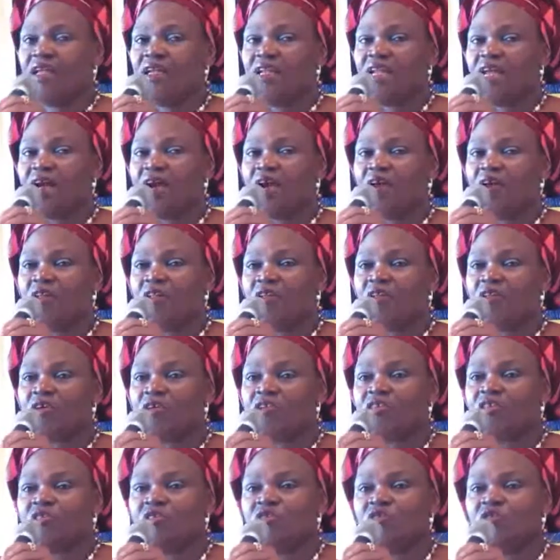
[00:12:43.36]
they are all
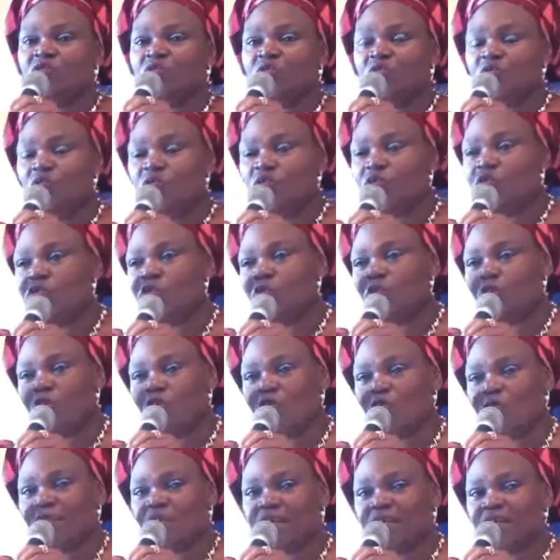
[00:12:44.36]
not new to
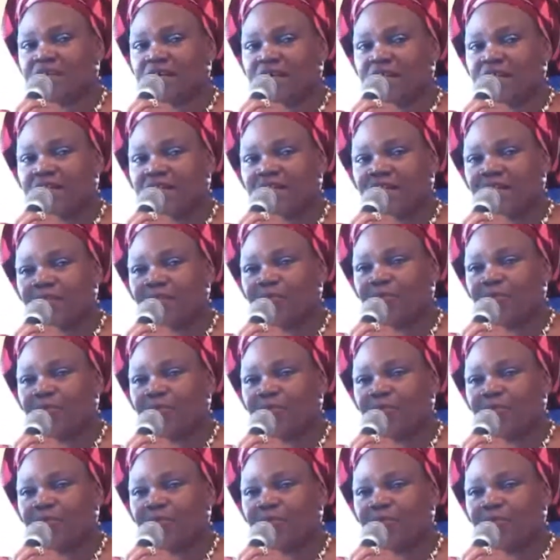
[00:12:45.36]
governmental